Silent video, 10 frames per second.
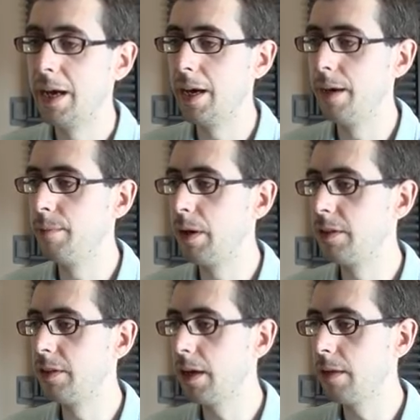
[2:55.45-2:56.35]
Um,
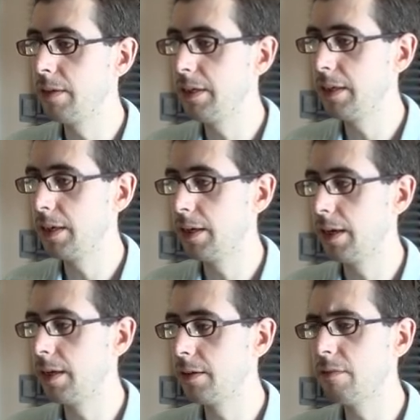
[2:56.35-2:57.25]
the only,
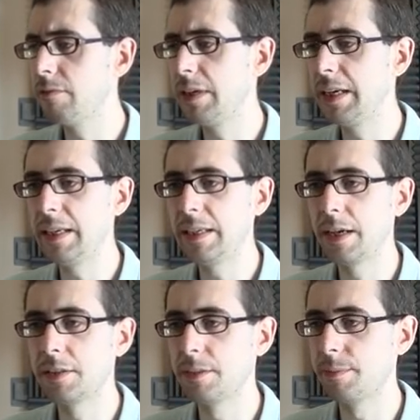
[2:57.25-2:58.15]
uh, and I don't really
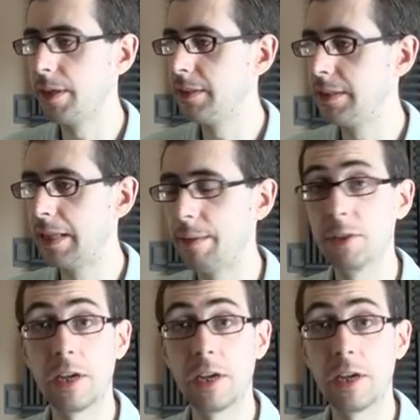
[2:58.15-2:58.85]
customise it that much,